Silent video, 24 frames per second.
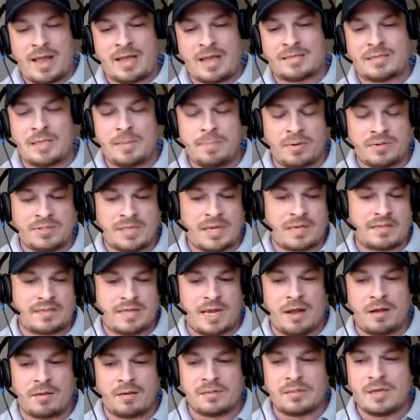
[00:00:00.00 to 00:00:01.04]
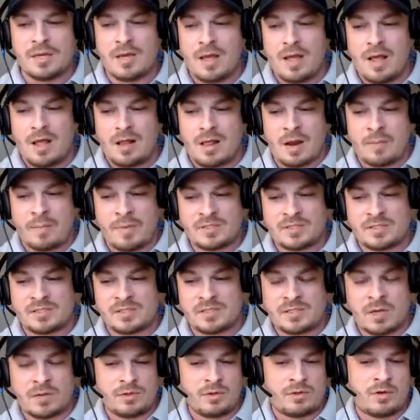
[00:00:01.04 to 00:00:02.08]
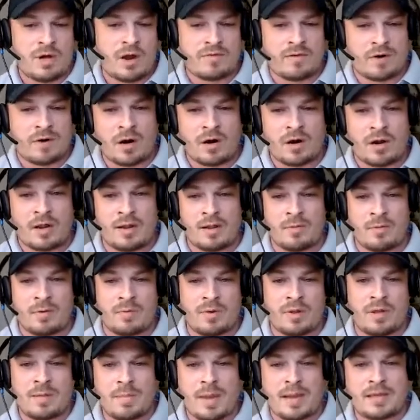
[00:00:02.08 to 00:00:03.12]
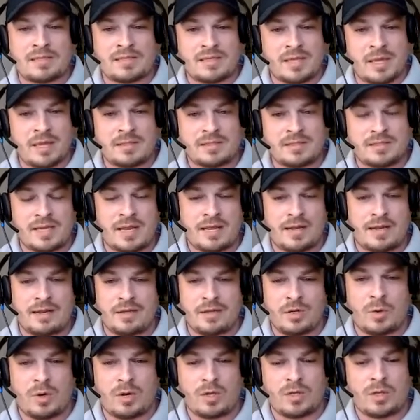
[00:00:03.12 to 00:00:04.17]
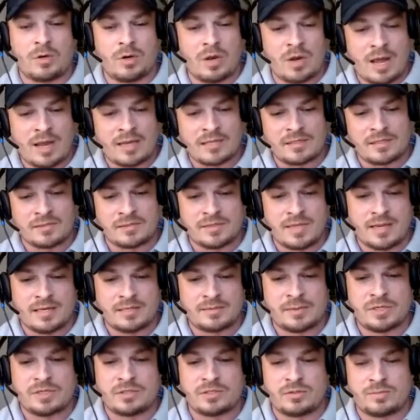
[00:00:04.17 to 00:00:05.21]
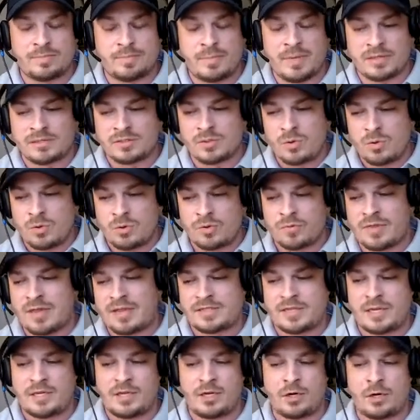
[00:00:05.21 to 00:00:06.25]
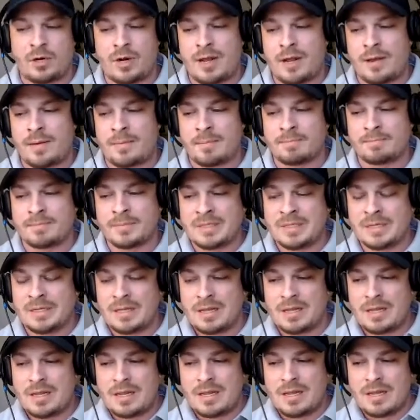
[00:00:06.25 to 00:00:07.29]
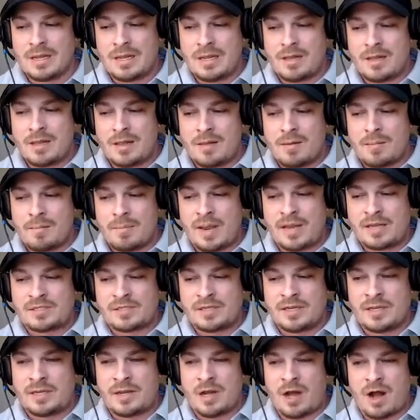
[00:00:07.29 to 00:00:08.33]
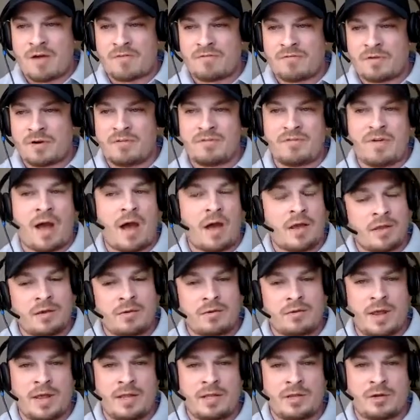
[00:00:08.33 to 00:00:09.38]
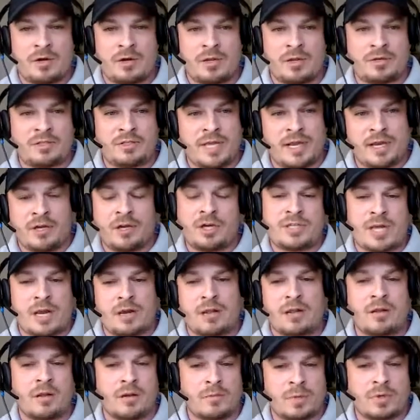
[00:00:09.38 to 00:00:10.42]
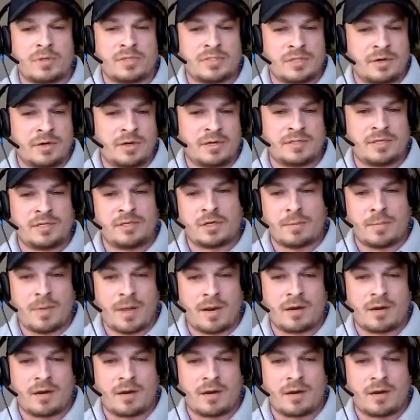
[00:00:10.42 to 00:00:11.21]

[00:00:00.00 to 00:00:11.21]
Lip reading: simple as that sounds, a lot of businesses don't do cover art, and it really makes sense, and you want to utilize those things because Google thinks that you're basically offering value, and you're taking your channel a little more serious than your competitors.